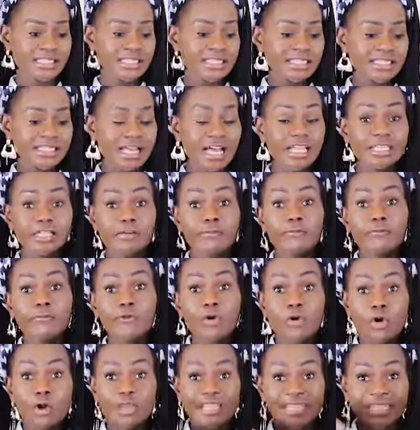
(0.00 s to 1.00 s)
These are the
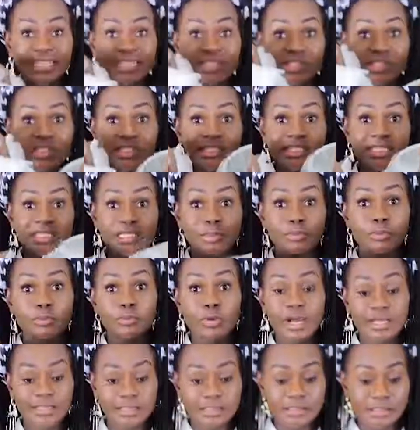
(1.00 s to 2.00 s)
4-inch deep
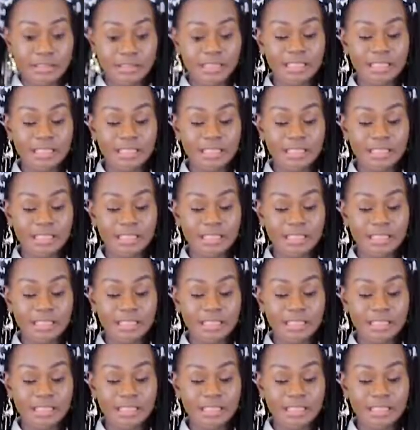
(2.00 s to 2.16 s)
ones.